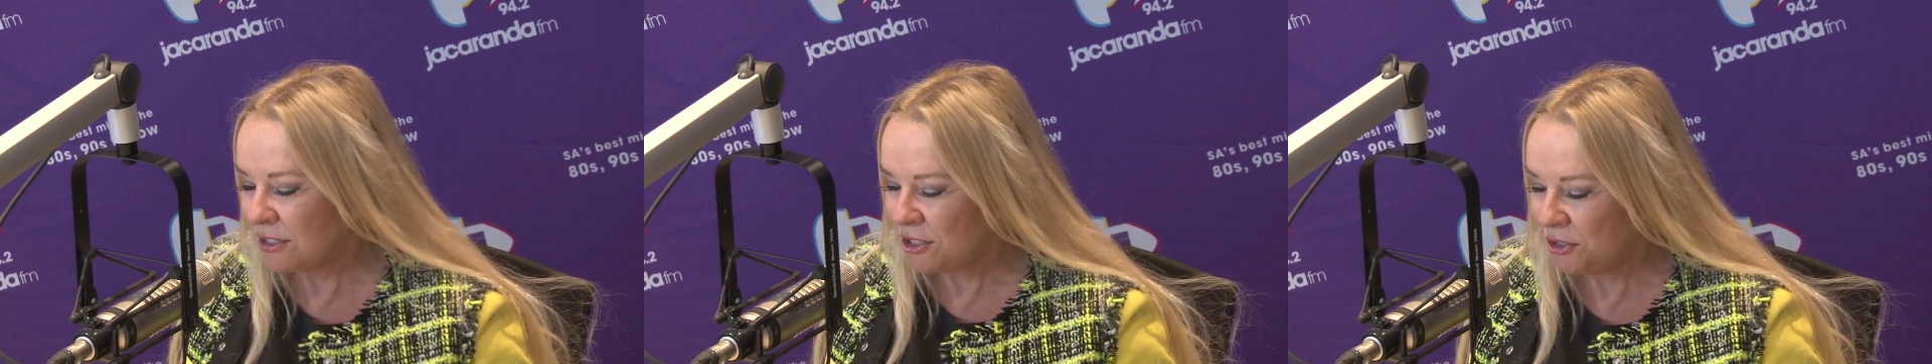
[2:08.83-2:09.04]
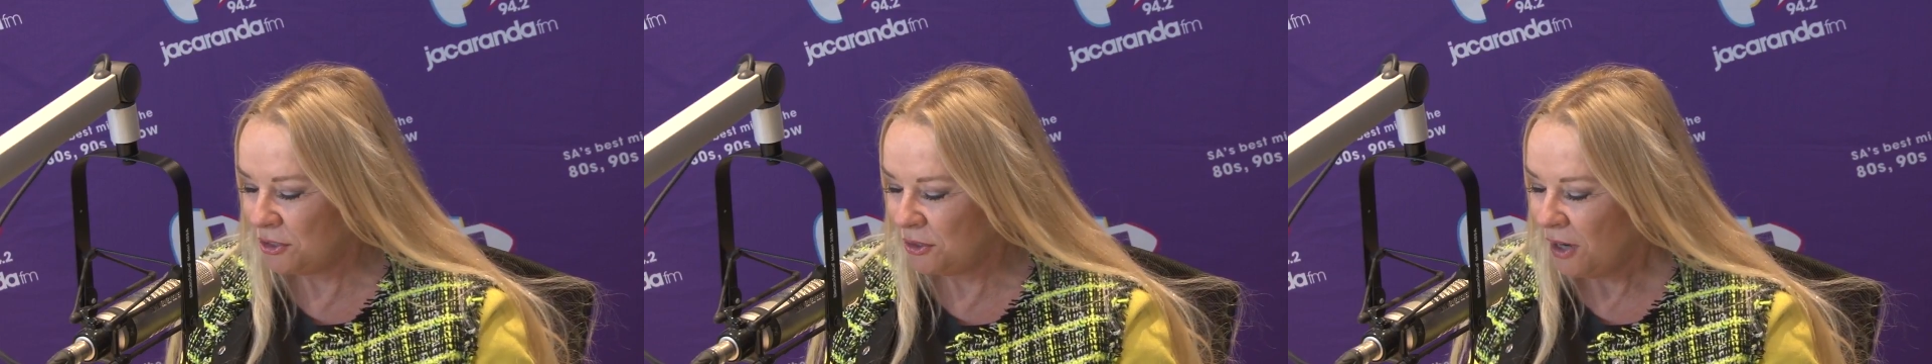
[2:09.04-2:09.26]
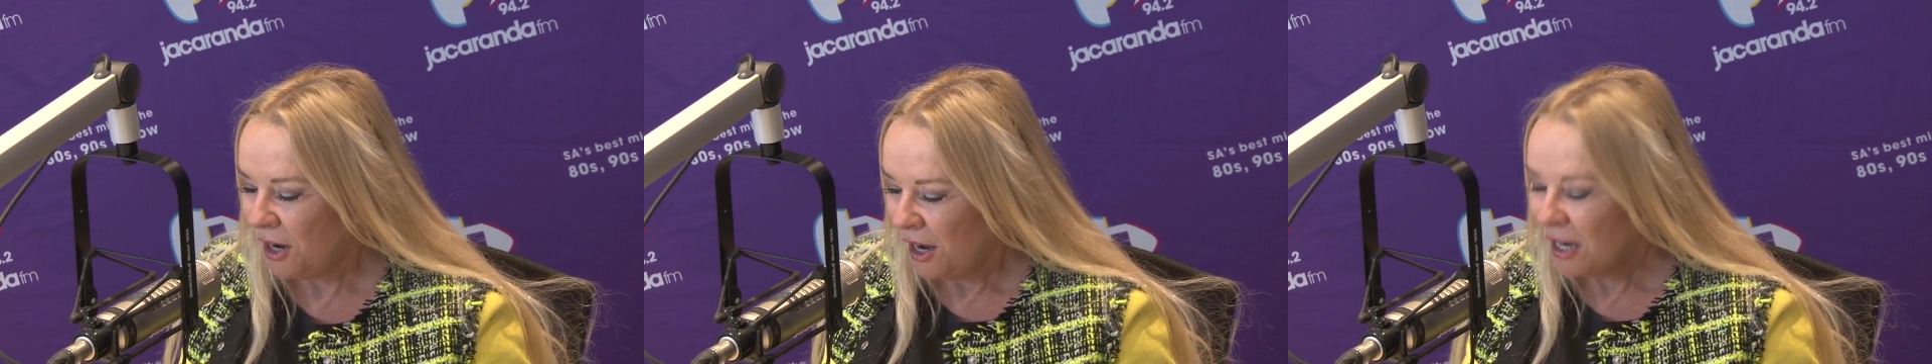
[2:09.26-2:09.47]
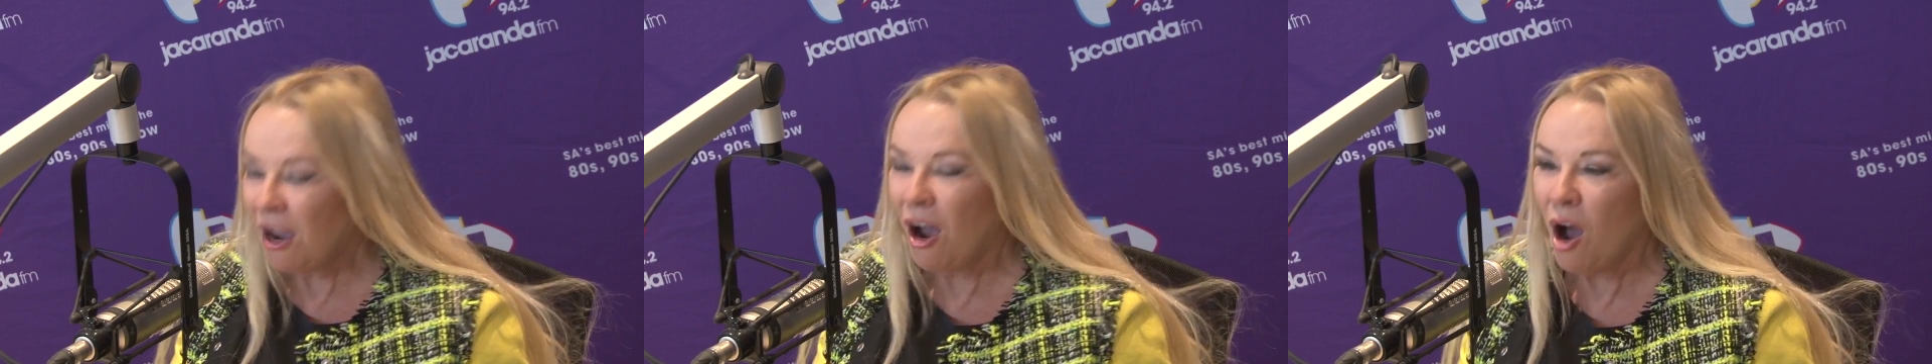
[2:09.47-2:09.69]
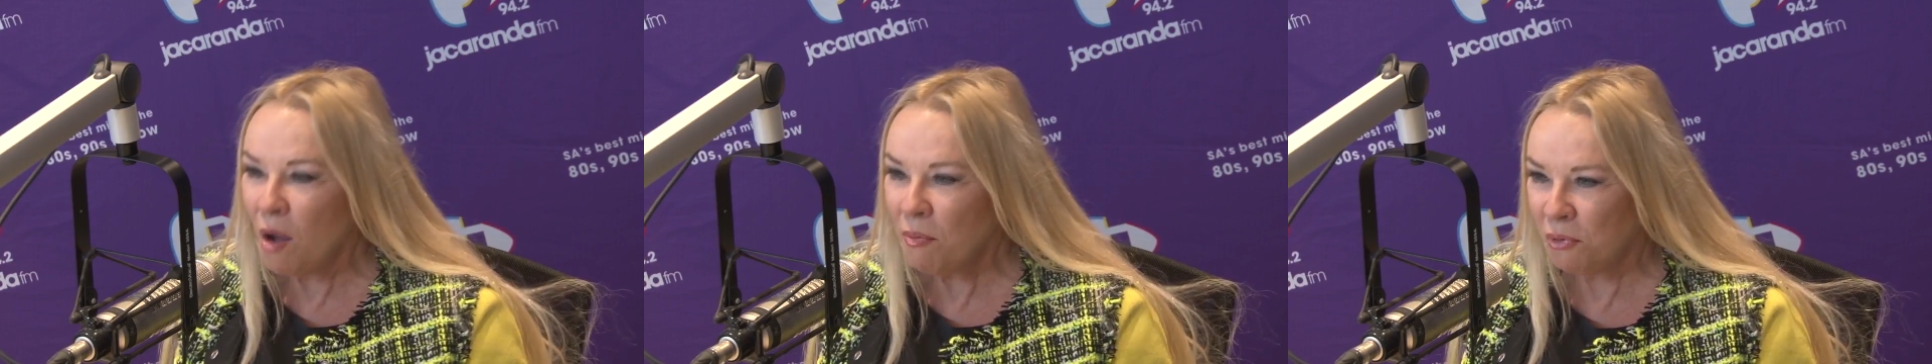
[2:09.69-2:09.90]
to
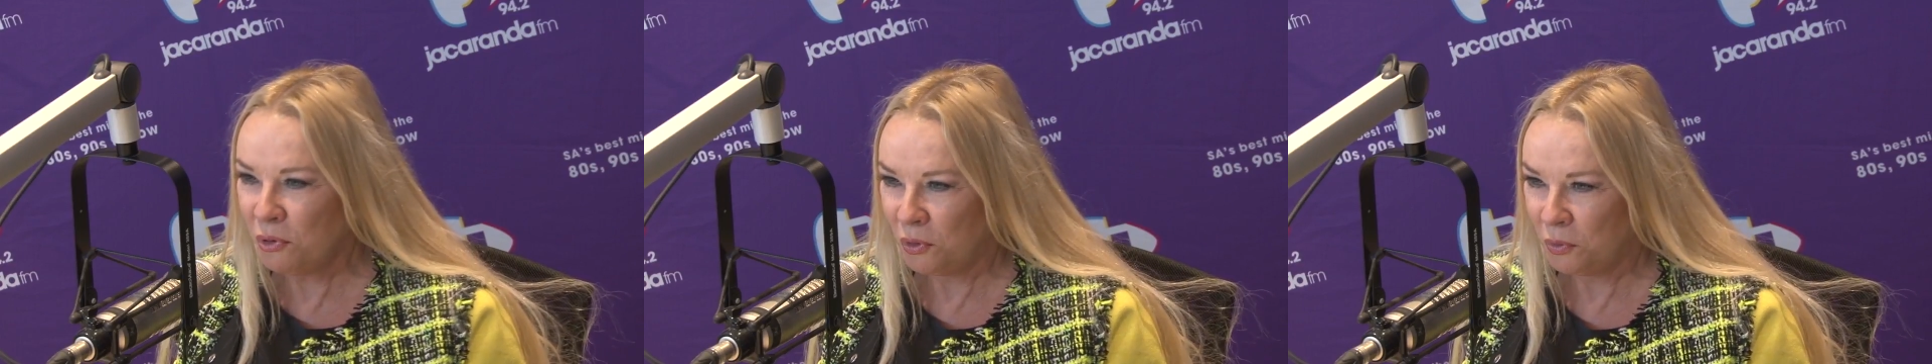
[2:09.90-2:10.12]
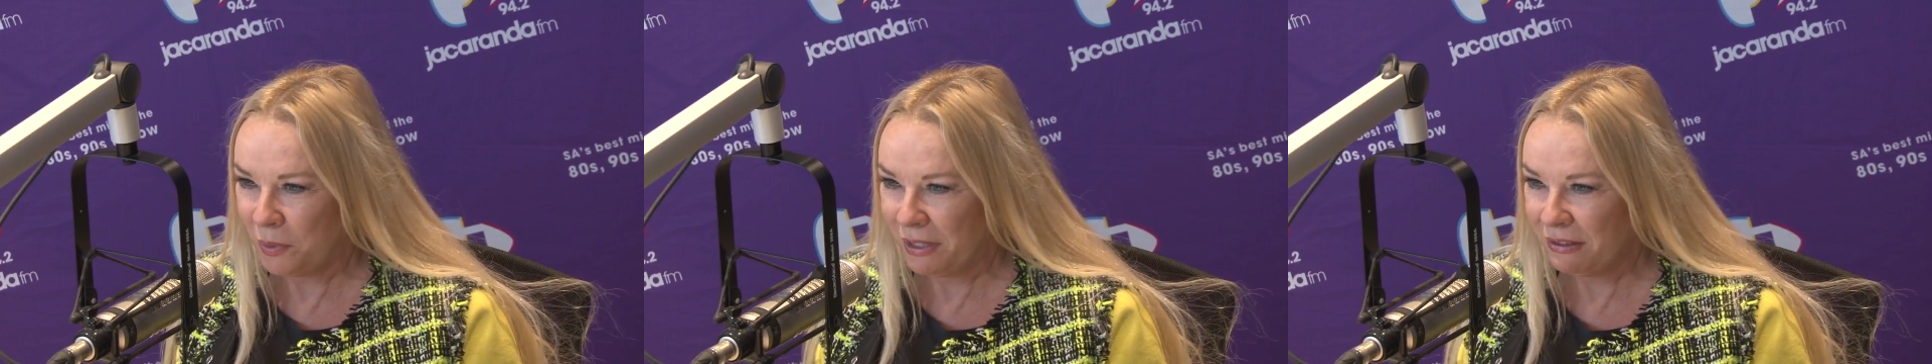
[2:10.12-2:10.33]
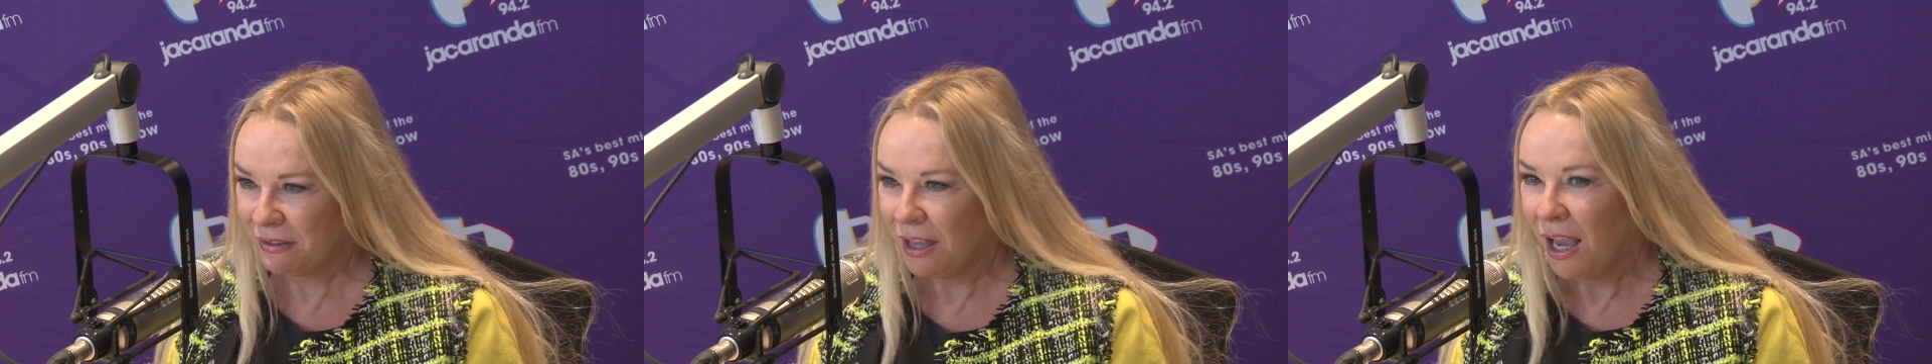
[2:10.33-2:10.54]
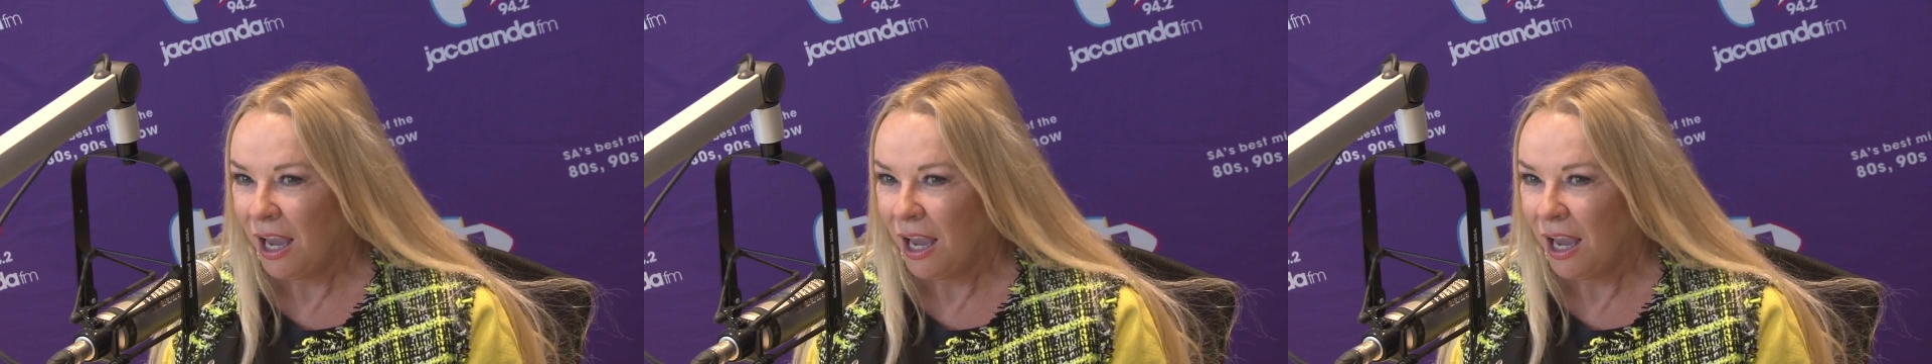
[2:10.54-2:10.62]
carpool with.